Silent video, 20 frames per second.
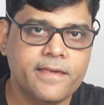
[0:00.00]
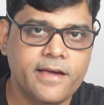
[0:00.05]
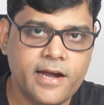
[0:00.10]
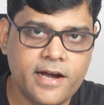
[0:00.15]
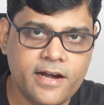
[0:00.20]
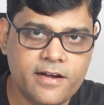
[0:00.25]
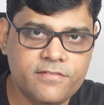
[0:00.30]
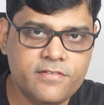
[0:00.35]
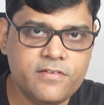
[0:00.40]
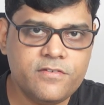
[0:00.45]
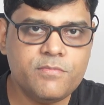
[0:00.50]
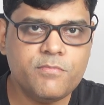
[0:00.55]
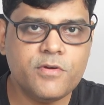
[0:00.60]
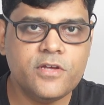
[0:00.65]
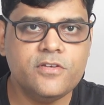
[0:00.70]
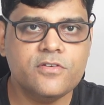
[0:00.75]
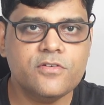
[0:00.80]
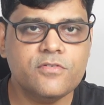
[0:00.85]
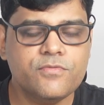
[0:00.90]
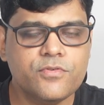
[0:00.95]

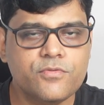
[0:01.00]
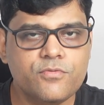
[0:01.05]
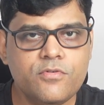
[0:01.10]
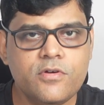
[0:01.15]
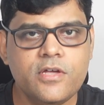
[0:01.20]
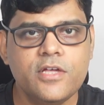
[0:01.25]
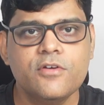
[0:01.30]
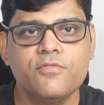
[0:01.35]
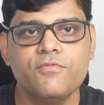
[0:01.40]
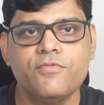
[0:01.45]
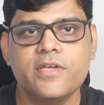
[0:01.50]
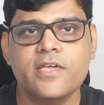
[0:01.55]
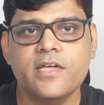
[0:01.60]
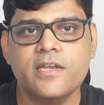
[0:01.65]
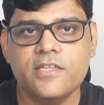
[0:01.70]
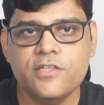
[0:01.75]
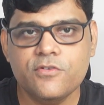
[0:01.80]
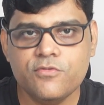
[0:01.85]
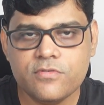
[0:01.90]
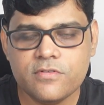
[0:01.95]
Adjustment point of view, we can
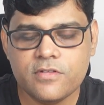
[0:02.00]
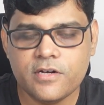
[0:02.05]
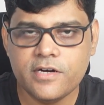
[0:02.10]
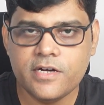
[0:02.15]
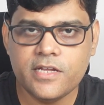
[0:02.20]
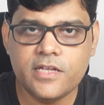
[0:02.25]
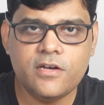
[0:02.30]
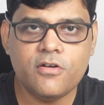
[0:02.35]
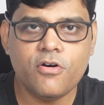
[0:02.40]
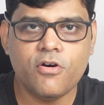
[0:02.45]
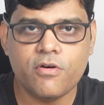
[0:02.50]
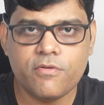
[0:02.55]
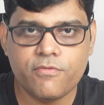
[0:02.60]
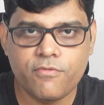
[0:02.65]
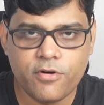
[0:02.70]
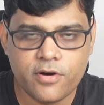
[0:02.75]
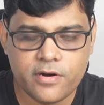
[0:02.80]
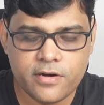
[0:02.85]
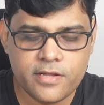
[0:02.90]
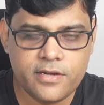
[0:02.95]
use 13 or
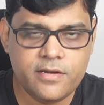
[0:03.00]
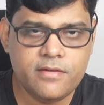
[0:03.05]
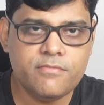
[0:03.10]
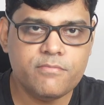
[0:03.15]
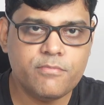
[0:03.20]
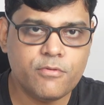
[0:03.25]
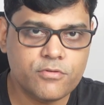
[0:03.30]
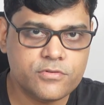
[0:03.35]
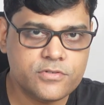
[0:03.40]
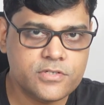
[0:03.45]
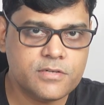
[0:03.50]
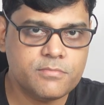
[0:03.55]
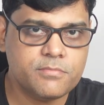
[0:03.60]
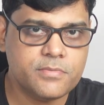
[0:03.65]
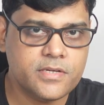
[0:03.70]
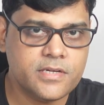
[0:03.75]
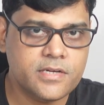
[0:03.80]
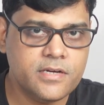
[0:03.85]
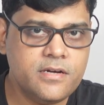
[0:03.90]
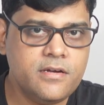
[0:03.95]
14 posting
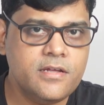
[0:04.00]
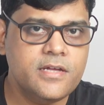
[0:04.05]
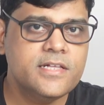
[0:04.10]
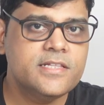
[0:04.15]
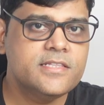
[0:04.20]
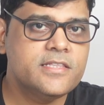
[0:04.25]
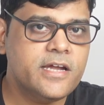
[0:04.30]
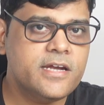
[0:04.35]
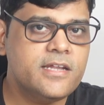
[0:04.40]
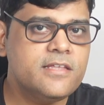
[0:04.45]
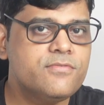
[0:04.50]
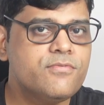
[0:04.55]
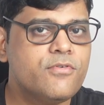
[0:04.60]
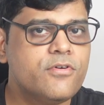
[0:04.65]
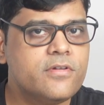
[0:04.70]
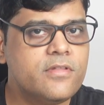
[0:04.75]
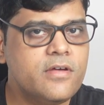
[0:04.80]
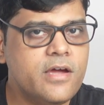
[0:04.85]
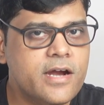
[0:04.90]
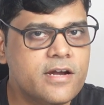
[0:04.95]
period. That is for
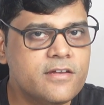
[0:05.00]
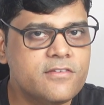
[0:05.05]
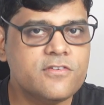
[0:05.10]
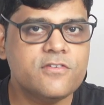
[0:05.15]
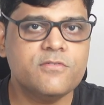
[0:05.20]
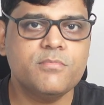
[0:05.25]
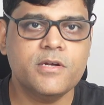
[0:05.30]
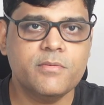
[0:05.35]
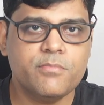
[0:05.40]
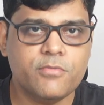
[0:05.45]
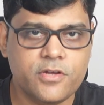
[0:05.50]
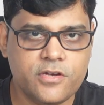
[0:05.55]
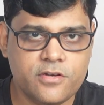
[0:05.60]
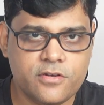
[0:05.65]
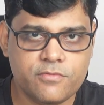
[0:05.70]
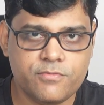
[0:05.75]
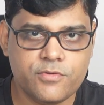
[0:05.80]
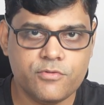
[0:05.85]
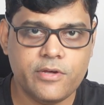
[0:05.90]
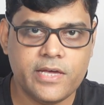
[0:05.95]
the adjustment point
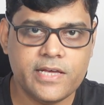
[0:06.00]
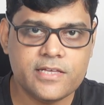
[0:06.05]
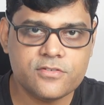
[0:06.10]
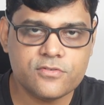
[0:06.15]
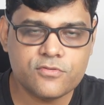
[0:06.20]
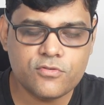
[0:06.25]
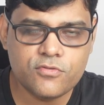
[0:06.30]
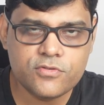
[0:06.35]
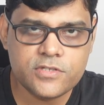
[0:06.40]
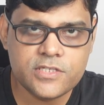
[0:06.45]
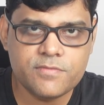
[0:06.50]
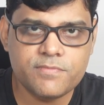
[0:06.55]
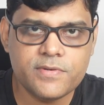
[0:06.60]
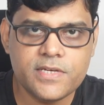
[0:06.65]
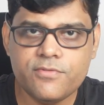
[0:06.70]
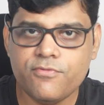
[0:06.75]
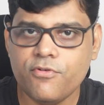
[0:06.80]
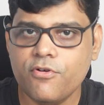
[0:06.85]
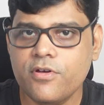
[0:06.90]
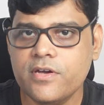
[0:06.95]
of view.
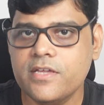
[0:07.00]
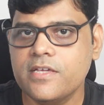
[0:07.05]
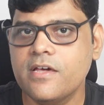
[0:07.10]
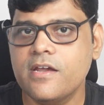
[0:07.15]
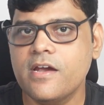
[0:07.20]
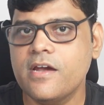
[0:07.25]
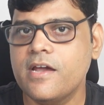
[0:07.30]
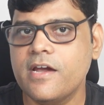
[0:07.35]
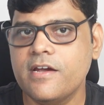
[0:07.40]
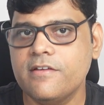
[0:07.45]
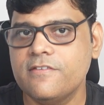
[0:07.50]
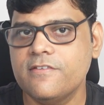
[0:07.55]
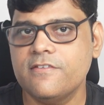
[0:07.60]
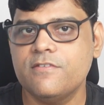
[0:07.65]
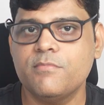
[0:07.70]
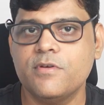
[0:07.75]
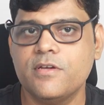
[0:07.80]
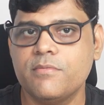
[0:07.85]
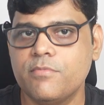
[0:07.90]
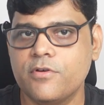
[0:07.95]
Exclusively for year-end
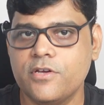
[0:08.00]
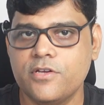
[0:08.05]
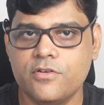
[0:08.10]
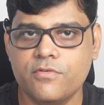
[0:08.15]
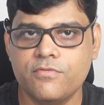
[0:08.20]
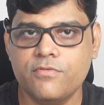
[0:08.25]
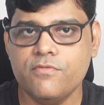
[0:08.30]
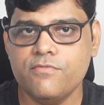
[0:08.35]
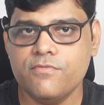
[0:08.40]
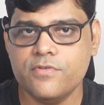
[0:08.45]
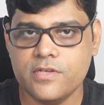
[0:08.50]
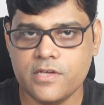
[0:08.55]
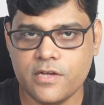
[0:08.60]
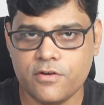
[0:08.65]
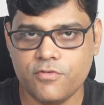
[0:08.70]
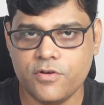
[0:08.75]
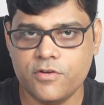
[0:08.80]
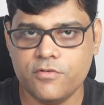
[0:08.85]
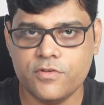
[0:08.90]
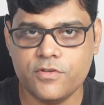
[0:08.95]
adjustment point of view, we are
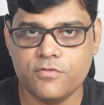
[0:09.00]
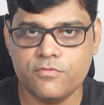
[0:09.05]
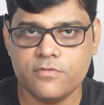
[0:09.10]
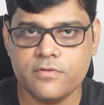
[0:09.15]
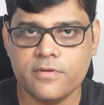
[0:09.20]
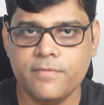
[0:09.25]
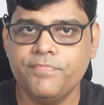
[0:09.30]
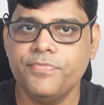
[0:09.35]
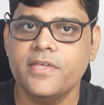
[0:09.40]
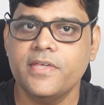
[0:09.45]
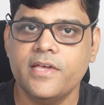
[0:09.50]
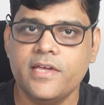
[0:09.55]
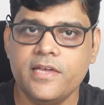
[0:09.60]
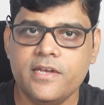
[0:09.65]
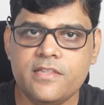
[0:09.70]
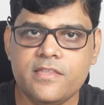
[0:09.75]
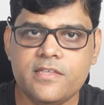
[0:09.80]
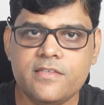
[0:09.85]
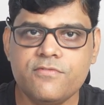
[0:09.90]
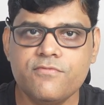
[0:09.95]
going to use.
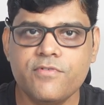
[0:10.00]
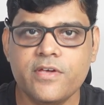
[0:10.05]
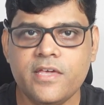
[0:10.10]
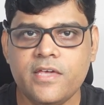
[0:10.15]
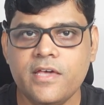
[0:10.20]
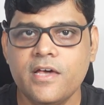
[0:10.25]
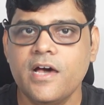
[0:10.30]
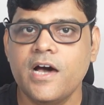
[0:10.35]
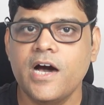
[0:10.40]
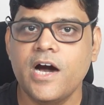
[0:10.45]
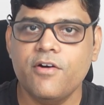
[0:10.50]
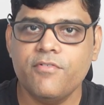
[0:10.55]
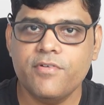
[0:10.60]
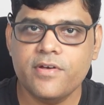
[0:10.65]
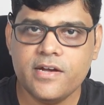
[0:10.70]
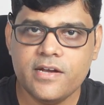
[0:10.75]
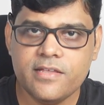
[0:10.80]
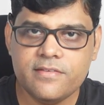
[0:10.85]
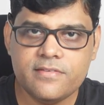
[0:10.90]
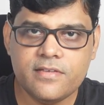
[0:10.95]
In this way, our
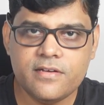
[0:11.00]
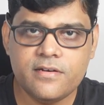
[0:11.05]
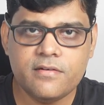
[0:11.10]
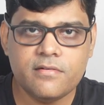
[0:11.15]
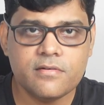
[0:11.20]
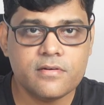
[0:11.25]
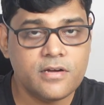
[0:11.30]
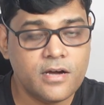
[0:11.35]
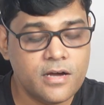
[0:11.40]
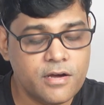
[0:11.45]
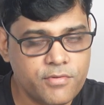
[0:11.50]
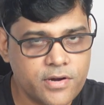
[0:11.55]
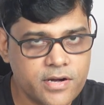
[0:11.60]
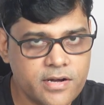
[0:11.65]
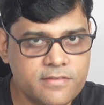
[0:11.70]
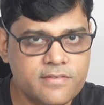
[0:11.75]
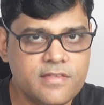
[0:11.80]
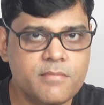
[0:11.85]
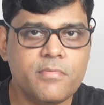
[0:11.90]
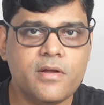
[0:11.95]

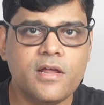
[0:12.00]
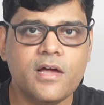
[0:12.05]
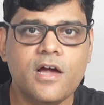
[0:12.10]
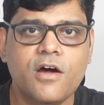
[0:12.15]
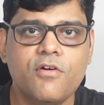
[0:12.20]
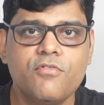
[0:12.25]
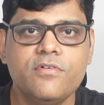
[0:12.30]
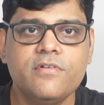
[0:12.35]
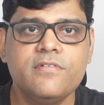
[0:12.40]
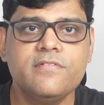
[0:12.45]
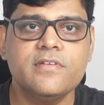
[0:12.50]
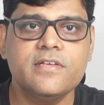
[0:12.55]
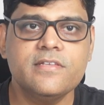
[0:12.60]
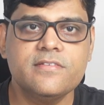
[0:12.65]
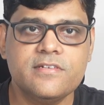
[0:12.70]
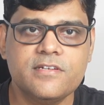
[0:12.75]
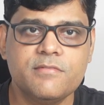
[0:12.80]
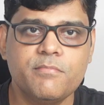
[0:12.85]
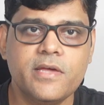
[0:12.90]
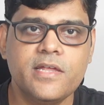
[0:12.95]
December accounts
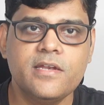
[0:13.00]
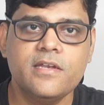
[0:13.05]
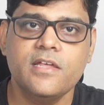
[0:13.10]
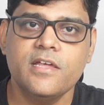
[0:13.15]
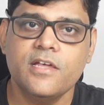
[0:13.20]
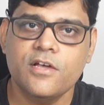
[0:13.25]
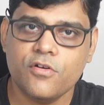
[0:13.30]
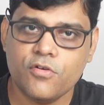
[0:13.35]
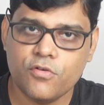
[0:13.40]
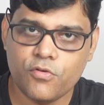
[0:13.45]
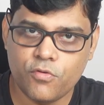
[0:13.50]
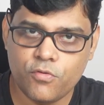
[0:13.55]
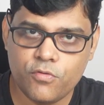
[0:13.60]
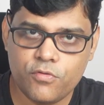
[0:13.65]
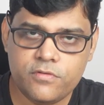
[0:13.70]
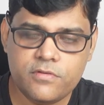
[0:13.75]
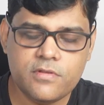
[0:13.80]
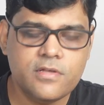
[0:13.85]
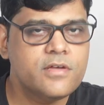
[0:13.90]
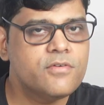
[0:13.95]
is remain
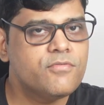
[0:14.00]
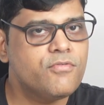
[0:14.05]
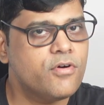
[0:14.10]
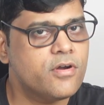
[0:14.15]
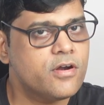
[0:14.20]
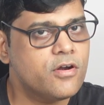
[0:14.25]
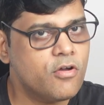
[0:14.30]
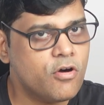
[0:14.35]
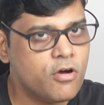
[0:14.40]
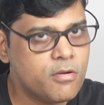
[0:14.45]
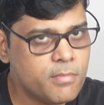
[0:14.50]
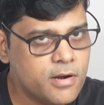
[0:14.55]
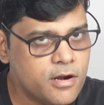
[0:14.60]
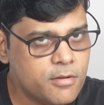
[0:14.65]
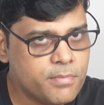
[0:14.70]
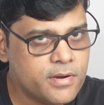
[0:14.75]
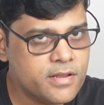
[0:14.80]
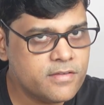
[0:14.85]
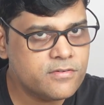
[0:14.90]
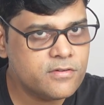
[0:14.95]
closed for normal
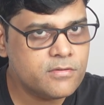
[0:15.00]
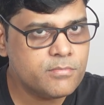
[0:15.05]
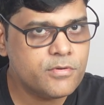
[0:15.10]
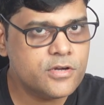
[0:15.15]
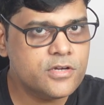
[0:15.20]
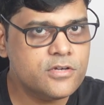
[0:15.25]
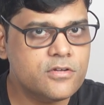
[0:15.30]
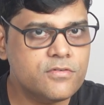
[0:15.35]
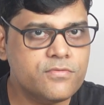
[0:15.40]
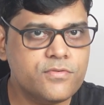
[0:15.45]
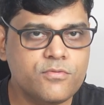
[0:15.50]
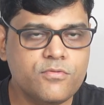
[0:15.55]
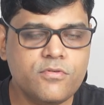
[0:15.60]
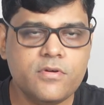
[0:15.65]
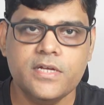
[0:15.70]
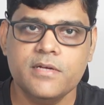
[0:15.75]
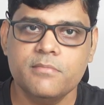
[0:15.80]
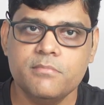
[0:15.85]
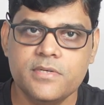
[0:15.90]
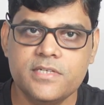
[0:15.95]
operation point of view,
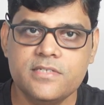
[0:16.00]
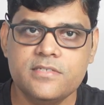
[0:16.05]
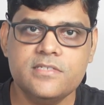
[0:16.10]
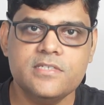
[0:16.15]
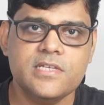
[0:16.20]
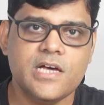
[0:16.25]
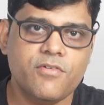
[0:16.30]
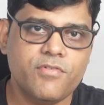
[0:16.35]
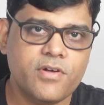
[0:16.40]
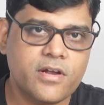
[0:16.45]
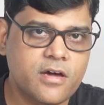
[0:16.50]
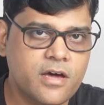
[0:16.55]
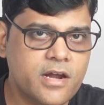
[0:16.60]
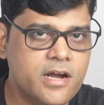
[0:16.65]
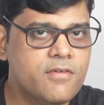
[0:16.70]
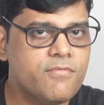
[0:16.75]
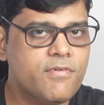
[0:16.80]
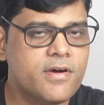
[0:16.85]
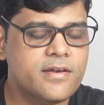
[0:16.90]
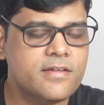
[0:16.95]
means our
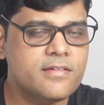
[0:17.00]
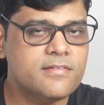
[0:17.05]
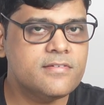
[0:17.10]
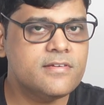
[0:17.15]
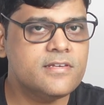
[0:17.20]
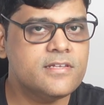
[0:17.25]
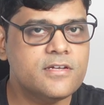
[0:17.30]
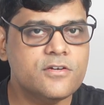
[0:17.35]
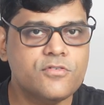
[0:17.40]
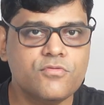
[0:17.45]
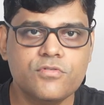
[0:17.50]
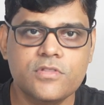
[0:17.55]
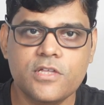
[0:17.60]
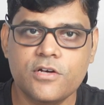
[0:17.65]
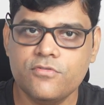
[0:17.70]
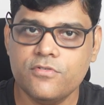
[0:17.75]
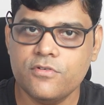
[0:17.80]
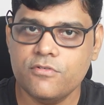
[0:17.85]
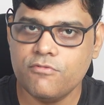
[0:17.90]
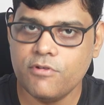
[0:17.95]
current financial year
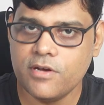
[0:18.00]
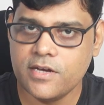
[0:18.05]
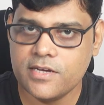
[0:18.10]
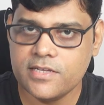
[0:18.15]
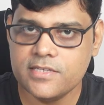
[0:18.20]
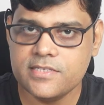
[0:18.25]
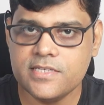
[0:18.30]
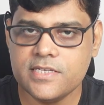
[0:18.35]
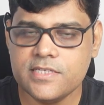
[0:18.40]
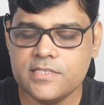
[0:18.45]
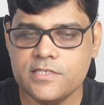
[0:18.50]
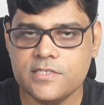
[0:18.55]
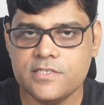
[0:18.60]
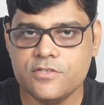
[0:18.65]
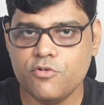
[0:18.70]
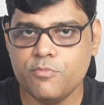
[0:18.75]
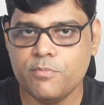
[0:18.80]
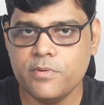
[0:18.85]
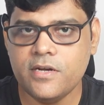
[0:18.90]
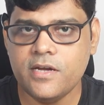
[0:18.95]
2026 is
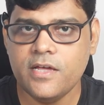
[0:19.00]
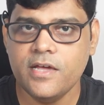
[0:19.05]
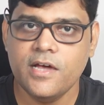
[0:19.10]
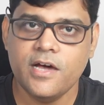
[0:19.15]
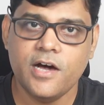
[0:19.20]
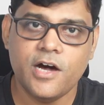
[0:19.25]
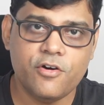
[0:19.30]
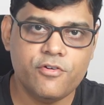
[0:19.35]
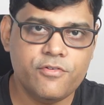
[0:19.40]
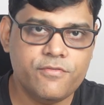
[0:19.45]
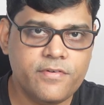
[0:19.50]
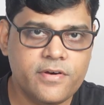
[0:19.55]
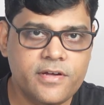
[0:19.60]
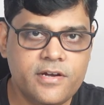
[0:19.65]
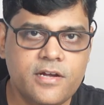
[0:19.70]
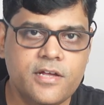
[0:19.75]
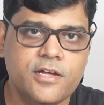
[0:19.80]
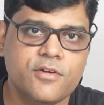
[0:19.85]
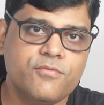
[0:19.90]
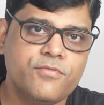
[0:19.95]
open.
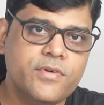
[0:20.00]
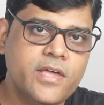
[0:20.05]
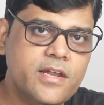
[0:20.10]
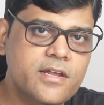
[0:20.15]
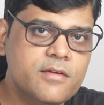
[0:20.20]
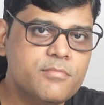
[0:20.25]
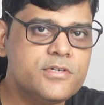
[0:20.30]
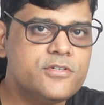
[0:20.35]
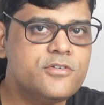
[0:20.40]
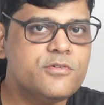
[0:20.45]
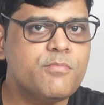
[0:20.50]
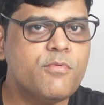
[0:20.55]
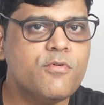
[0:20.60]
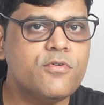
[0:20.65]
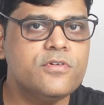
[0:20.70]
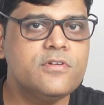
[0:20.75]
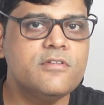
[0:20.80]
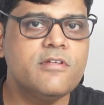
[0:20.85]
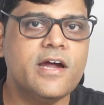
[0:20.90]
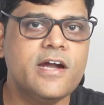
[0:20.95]
However, we are able to
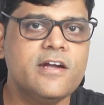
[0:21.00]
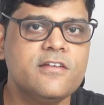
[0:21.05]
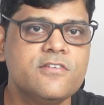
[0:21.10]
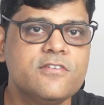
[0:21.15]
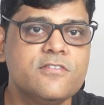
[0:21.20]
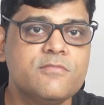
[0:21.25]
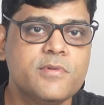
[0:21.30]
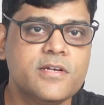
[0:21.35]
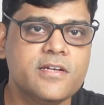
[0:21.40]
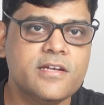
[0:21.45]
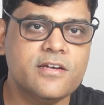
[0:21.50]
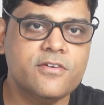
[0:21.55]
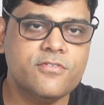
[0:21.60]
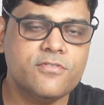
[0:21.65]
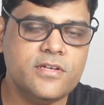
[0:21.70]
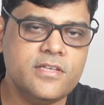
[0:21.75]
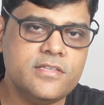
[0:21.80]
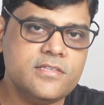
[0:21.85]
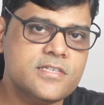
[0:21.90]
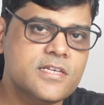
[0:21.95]
post the adjustment
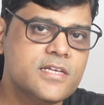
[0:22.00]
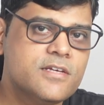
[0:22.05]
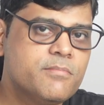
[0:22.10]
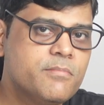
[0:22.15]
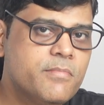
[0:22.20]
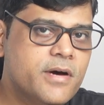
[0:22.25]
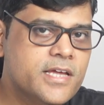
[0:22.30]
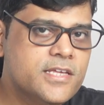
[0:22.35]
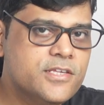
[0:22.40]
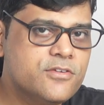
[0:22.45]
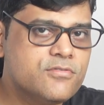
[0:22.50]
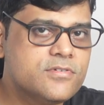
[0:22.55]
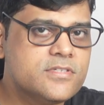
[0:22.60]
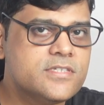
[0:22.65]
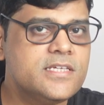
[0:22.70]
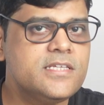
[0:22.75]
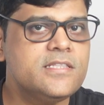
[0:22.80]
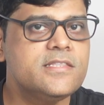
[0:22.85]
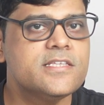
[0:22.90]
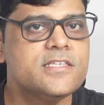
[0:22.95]
entries by using